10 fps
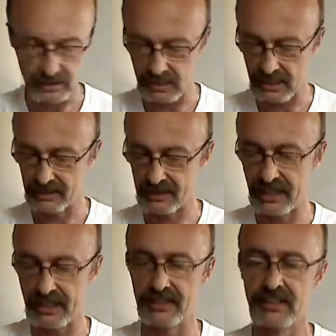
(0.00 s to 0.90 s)
and
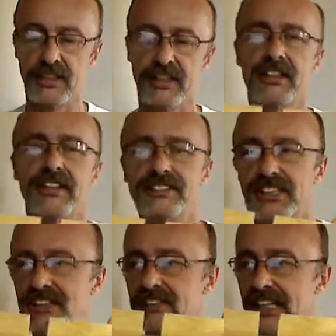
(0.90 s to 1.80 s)

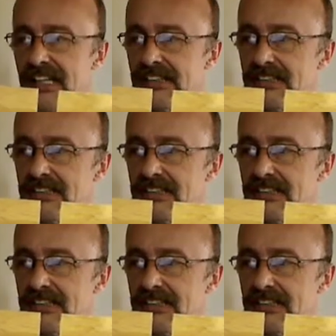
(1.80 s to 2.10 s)
just